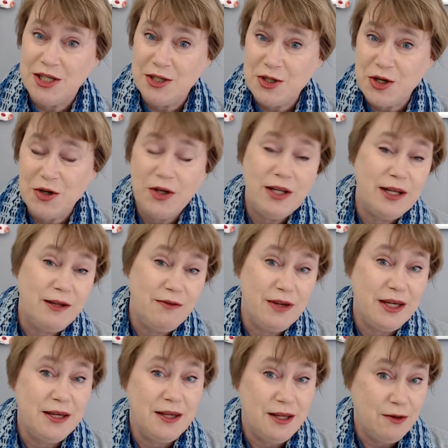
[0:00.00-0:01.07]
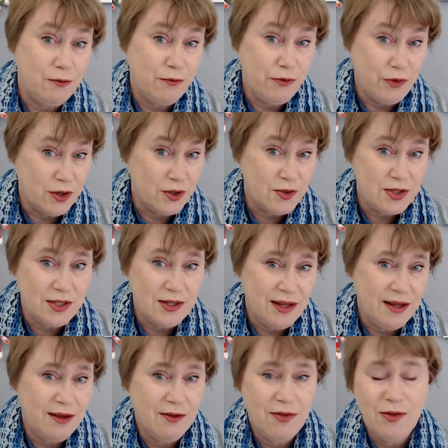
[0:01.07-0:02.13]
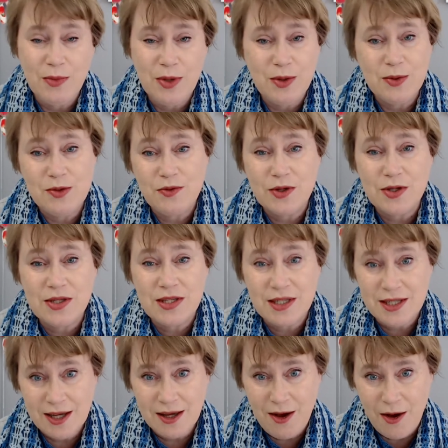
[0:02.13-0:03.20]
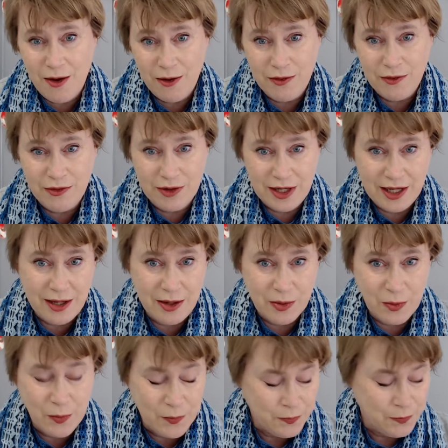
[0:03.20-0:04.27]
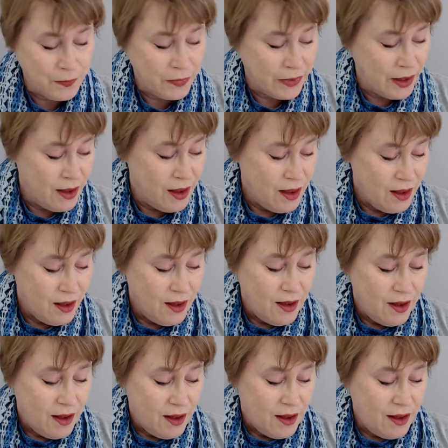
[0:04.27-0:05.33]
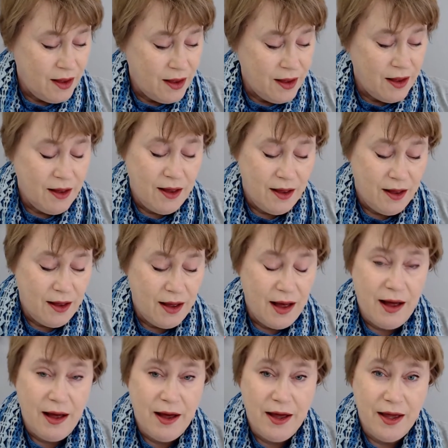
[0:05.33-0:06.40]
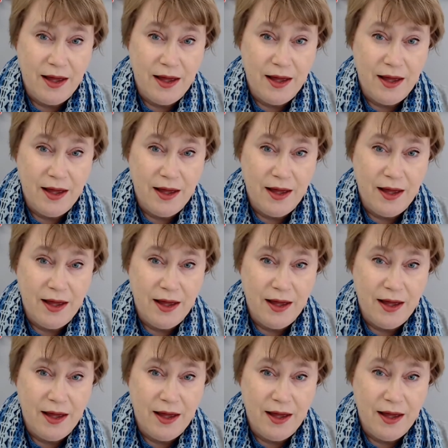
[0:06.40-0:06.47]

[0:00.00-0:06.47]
living in France near the beautiful city of Lyon. I